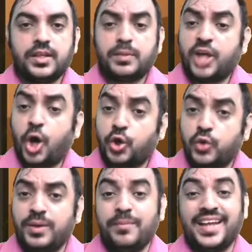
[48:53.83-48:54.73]
But how
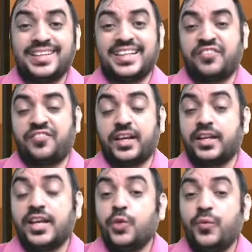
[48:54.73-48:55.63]
do we make that
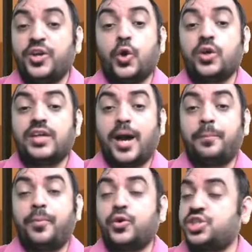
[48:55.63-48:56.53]
effect? We don't
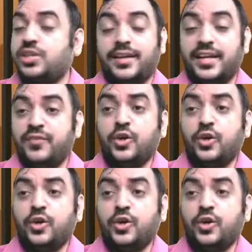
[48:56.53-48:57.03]
apportion it.